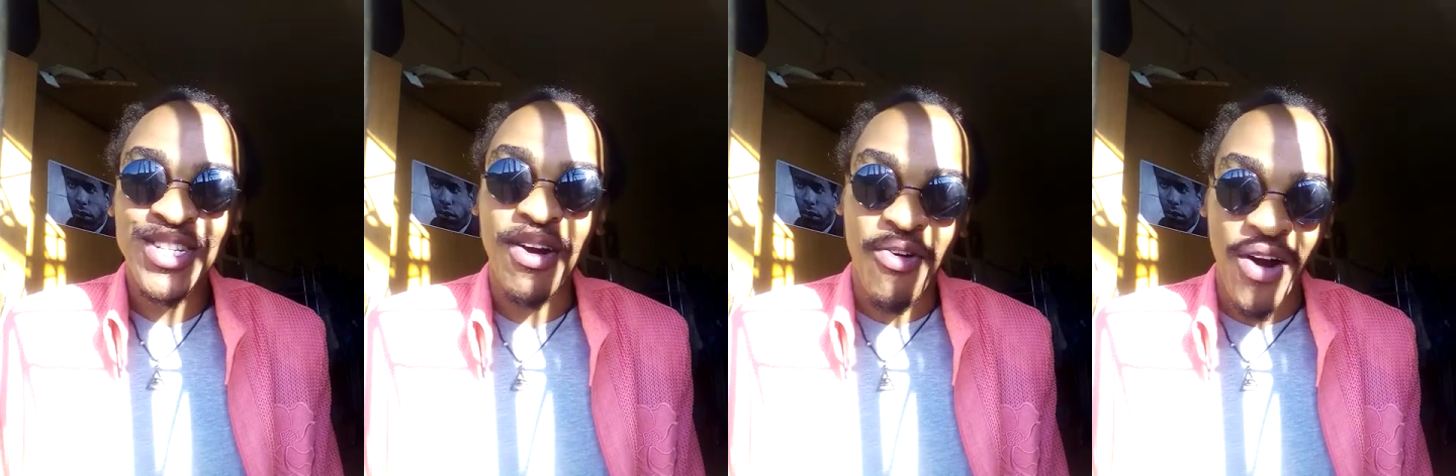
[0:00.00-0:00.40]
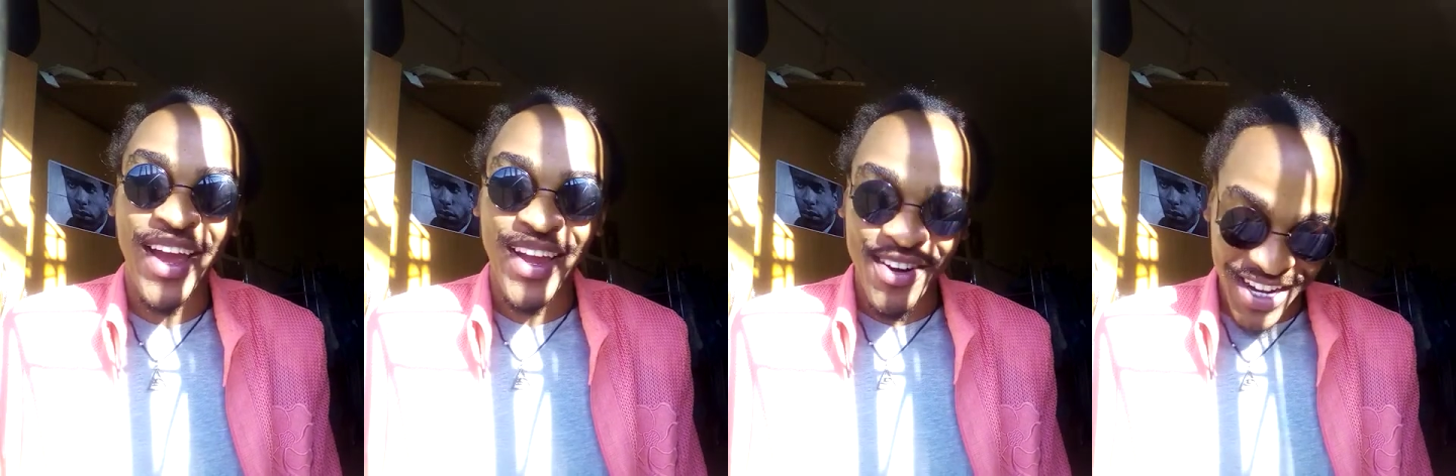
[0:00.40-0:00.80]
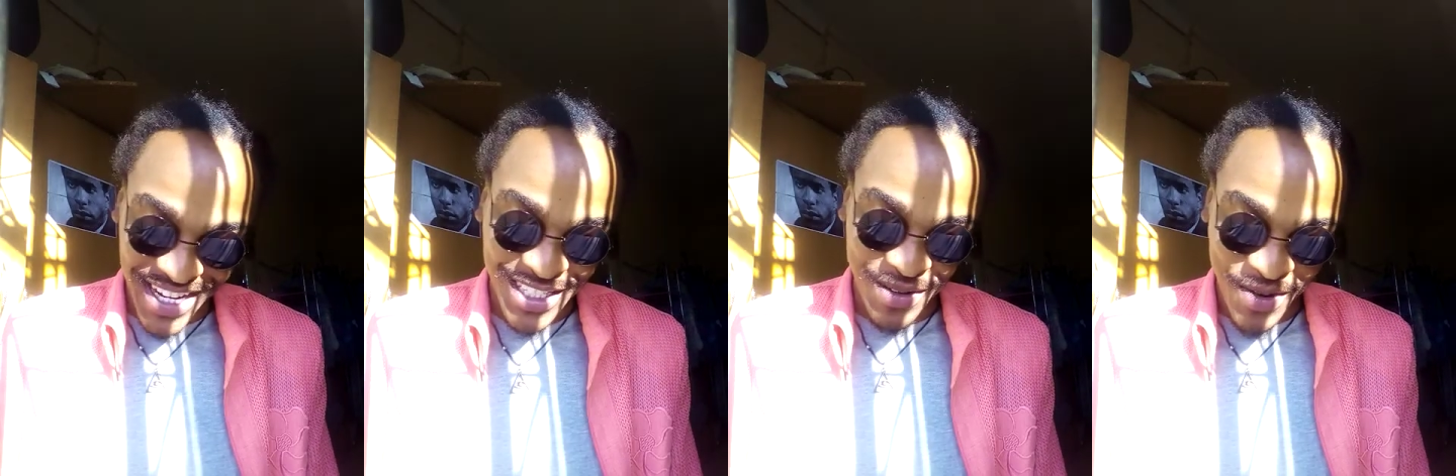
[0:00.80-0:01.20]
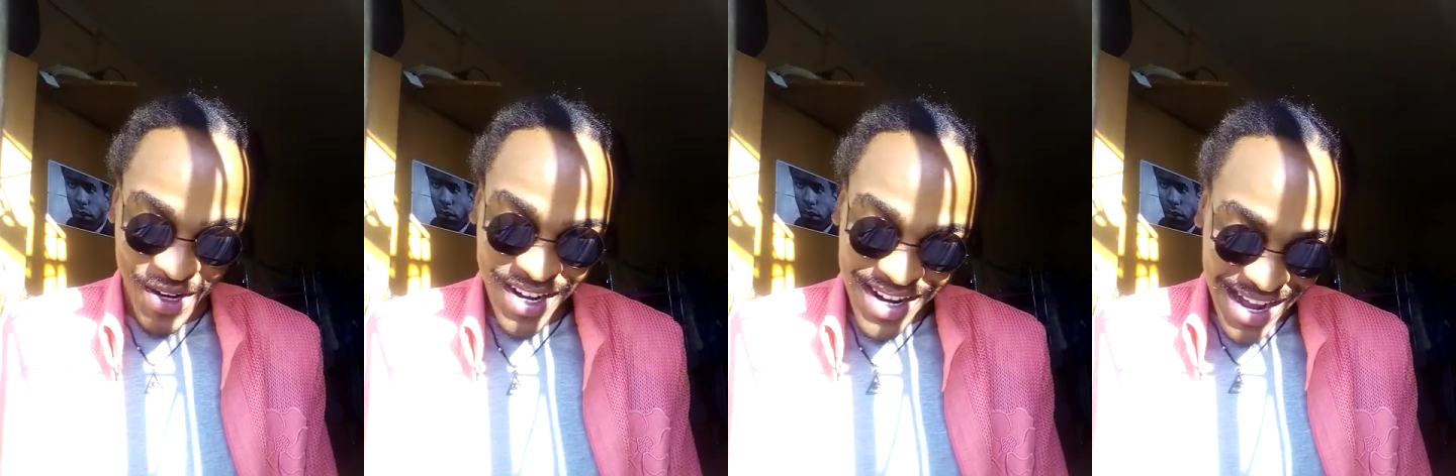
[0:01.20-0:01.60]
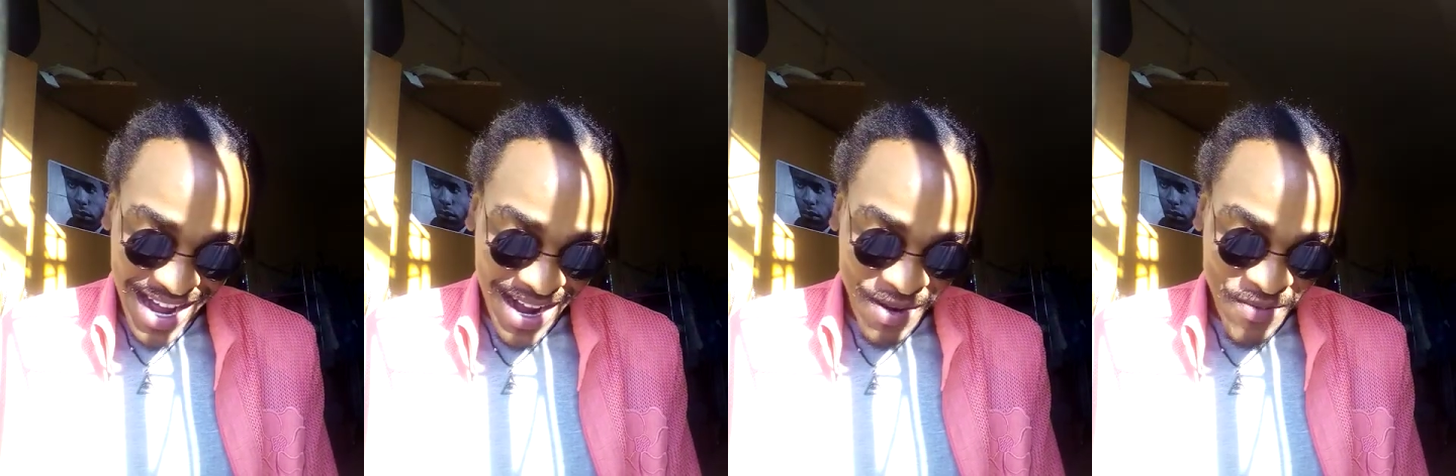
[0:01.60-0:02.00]
to acquire every customer.
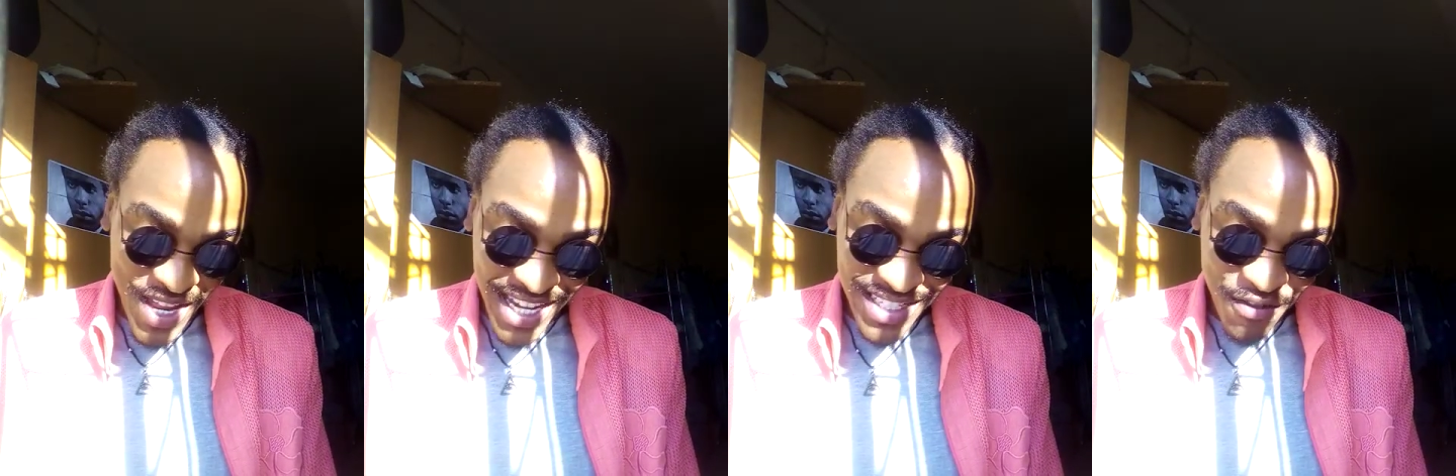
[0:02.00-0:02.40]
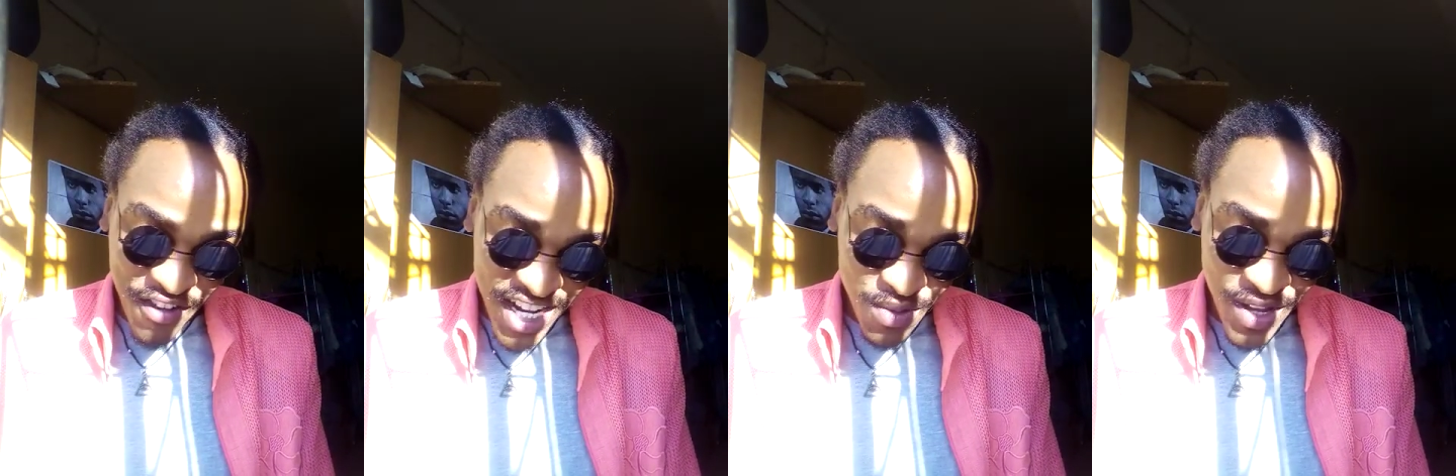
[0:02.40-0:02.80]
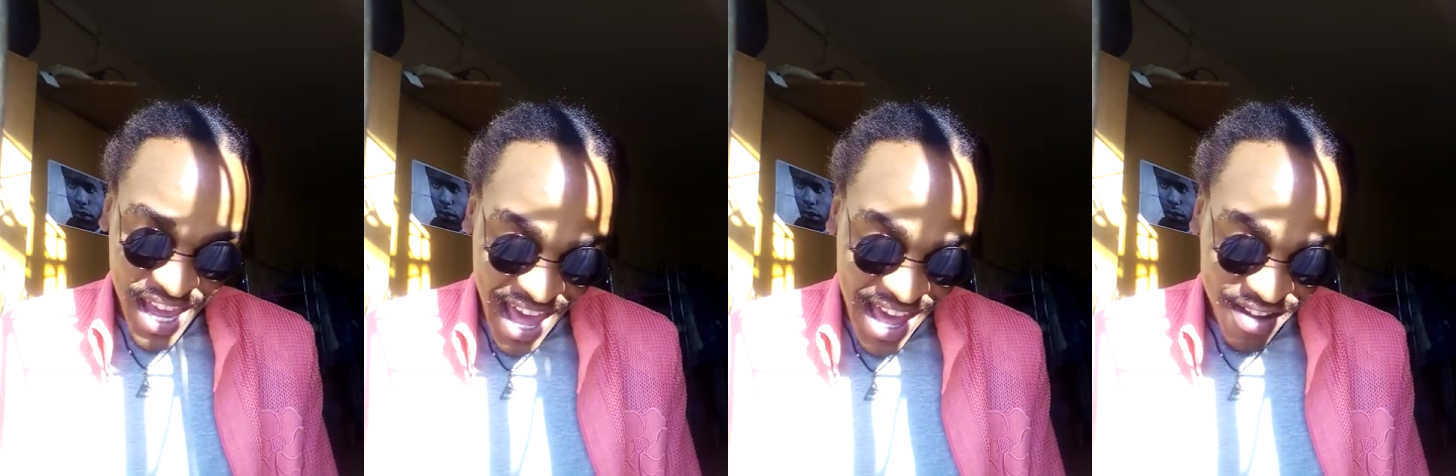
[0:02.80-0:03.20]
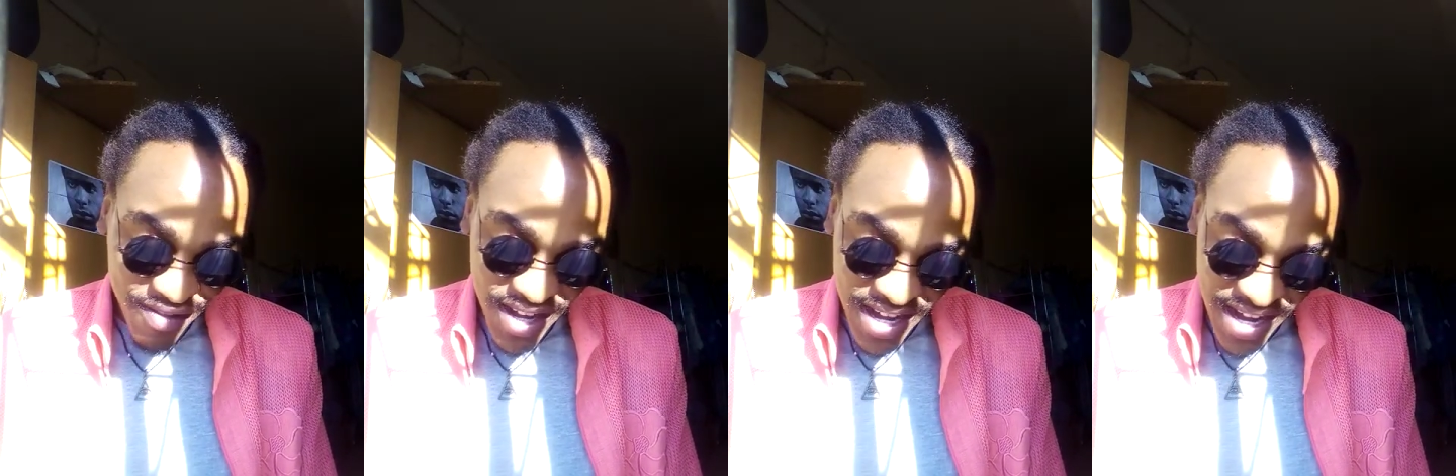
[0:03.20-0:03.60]
The next phrase we have,